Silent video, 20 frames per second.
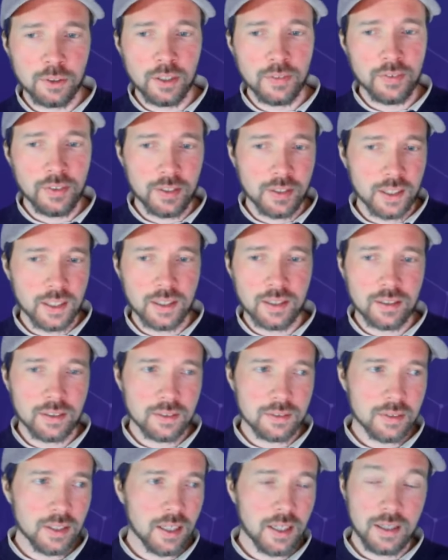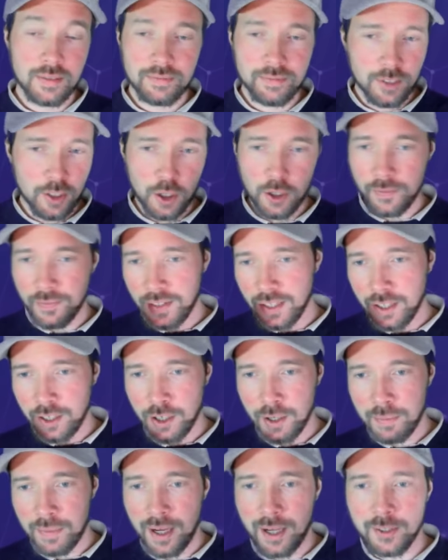very long video
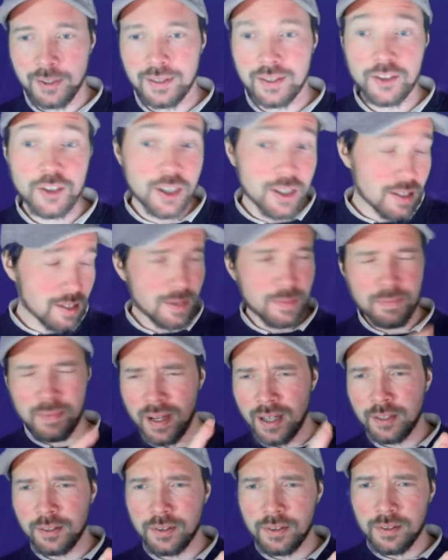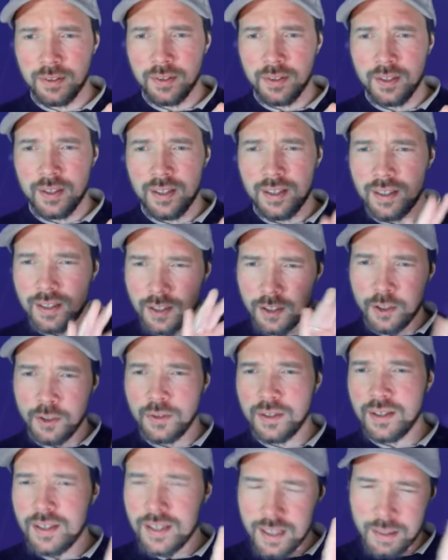about it, just about the
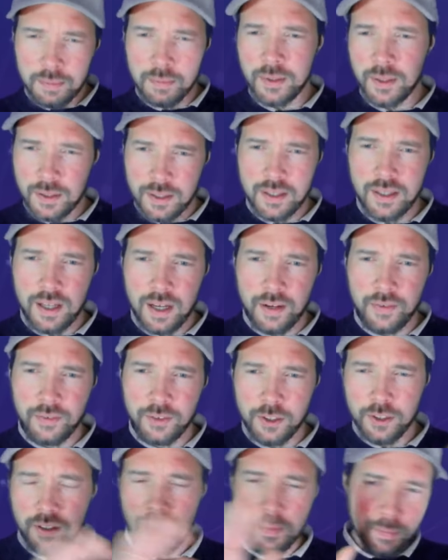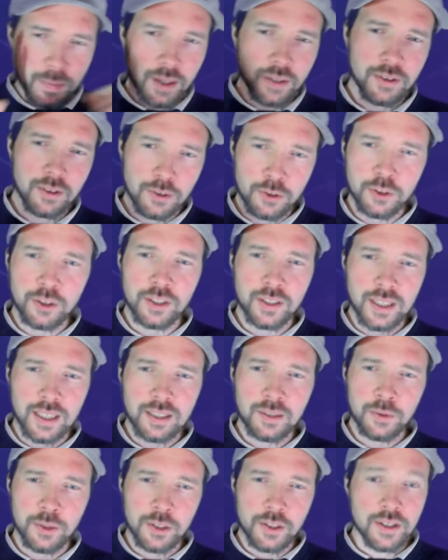simple stuff, not about the neural
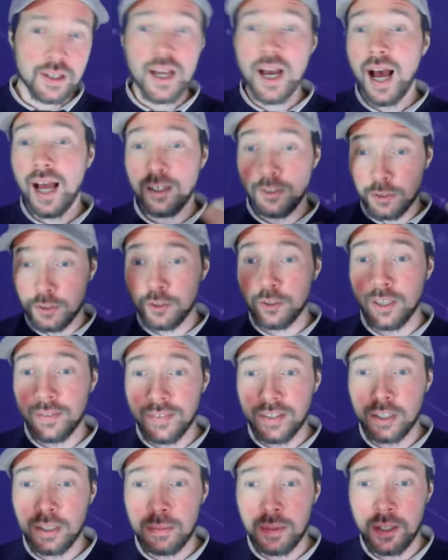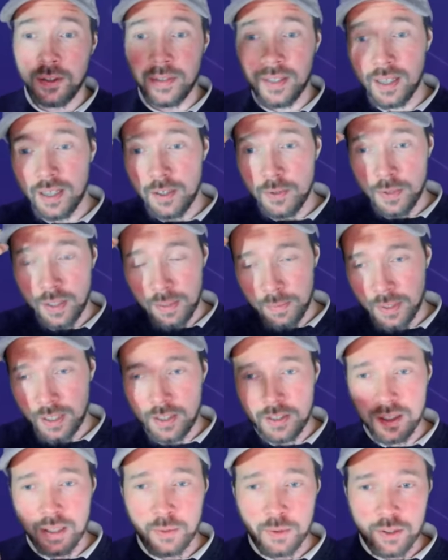networks. I could do a video about that as well, because
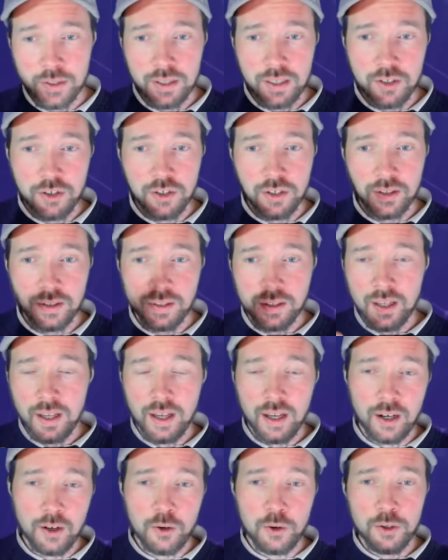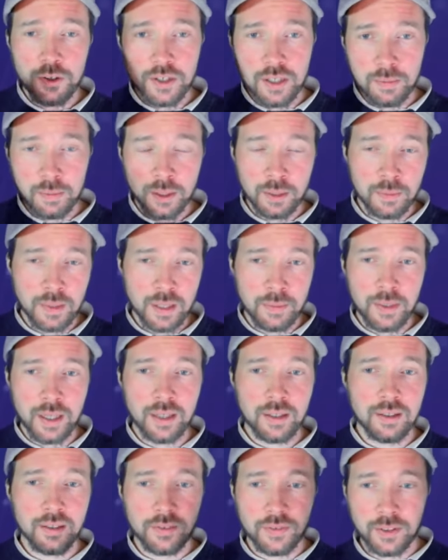I was teaching a course about
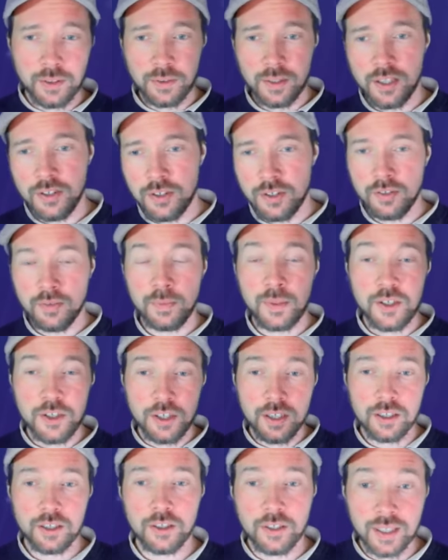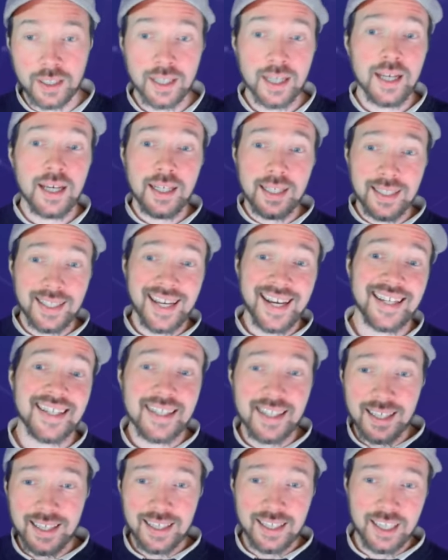mathematical foundations of machine learning last
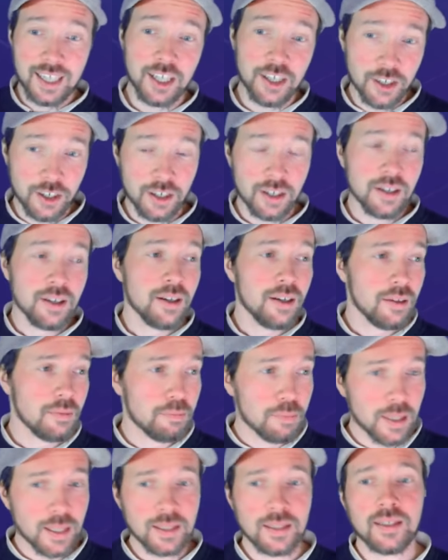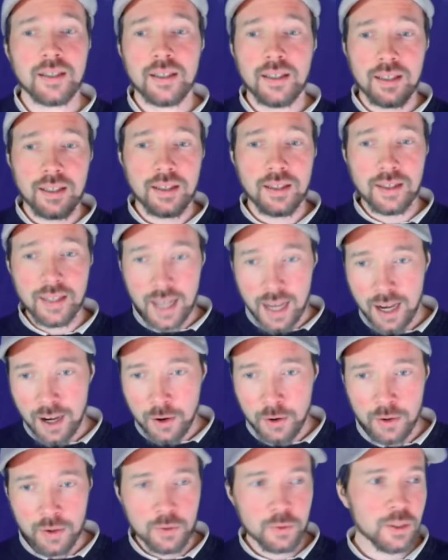year, but
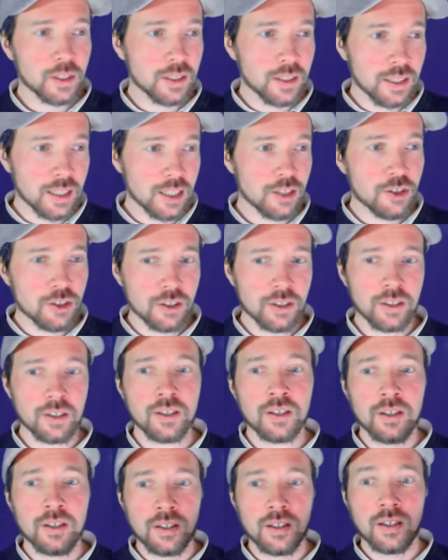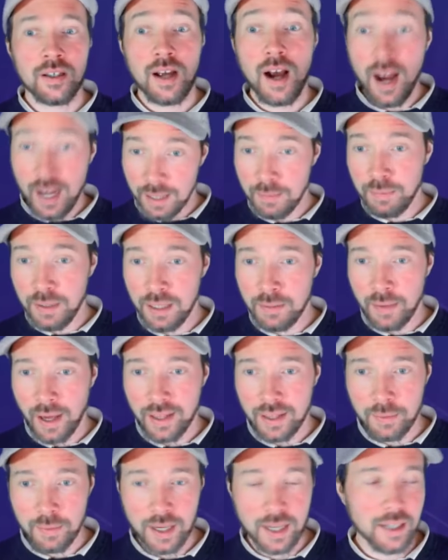now we're teaching IB
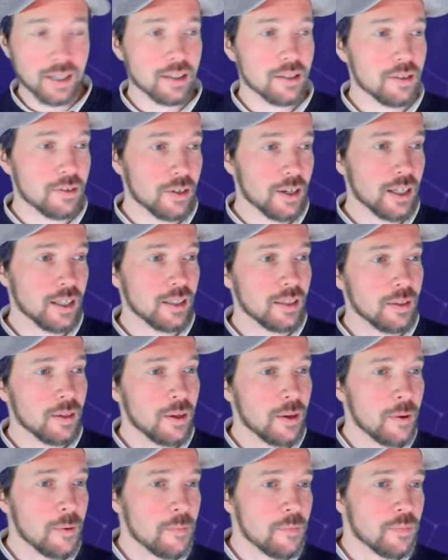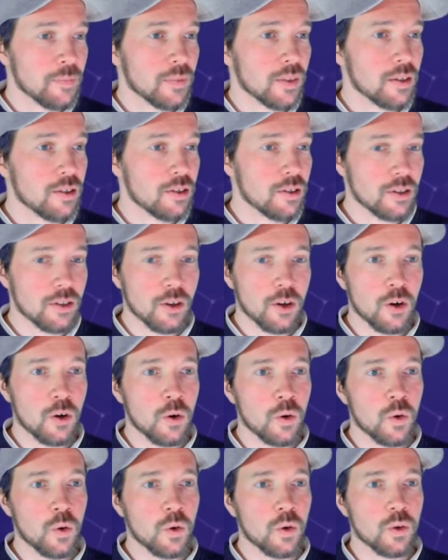mathematics, right?
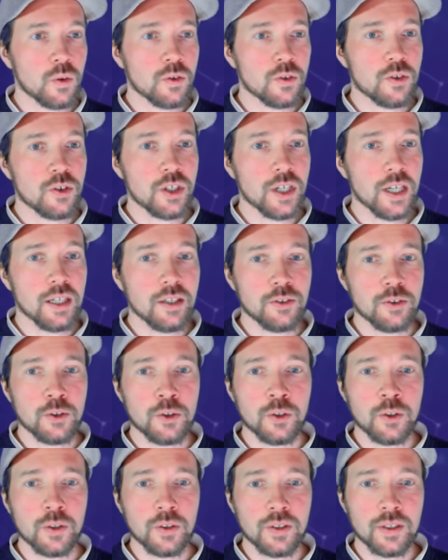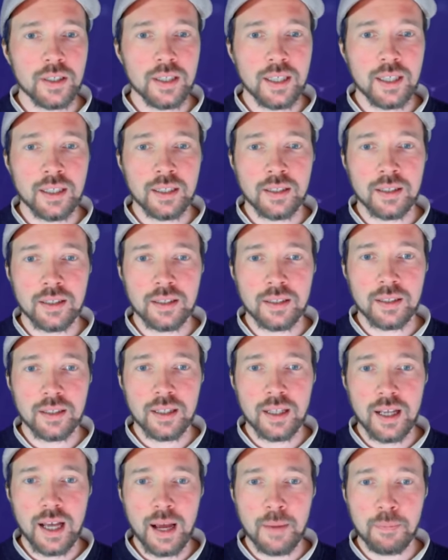So chain rule in
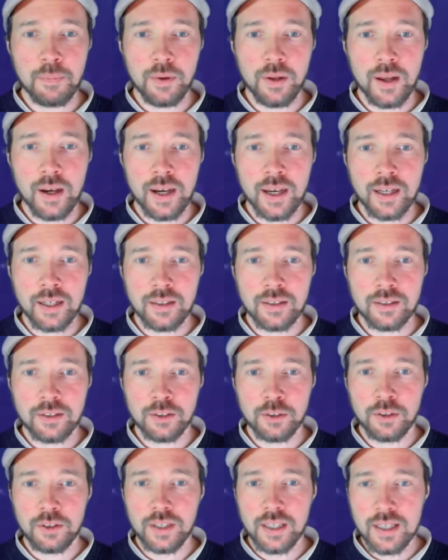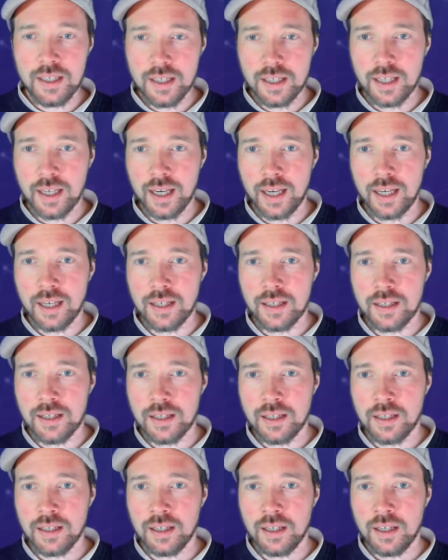applied to this
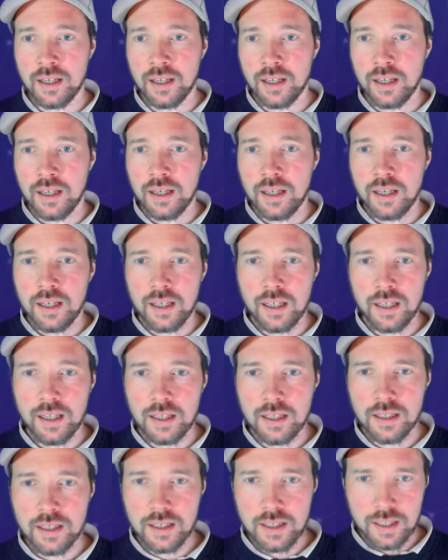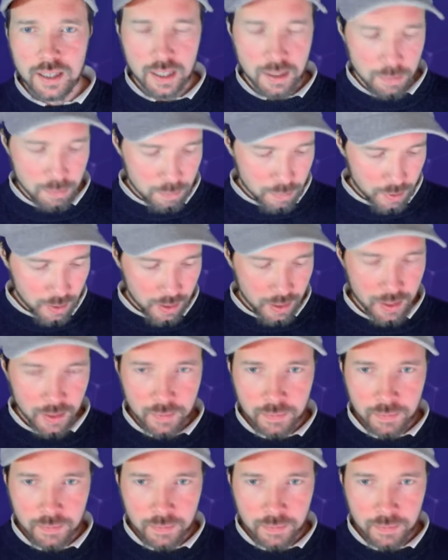case is simply,